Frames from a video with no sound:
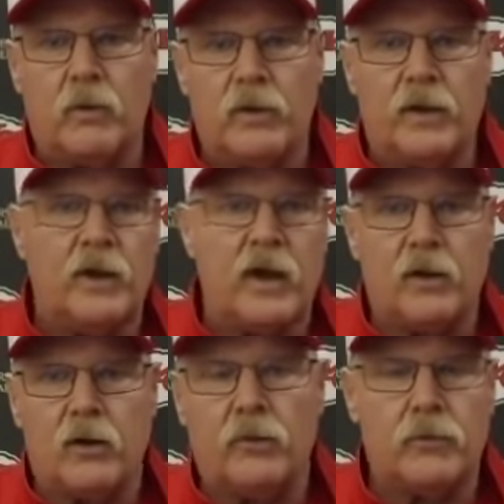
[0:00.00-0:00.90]
where you can kind
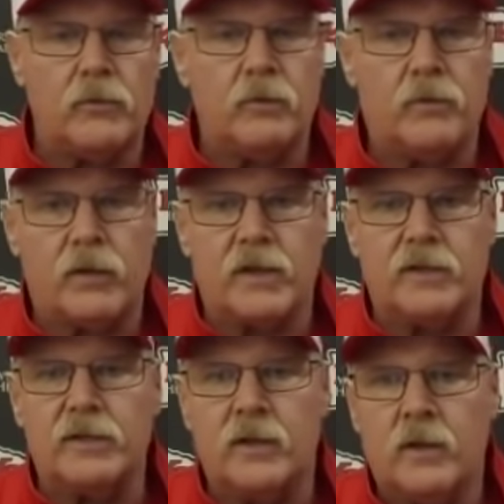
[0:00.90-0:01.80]
of go through some things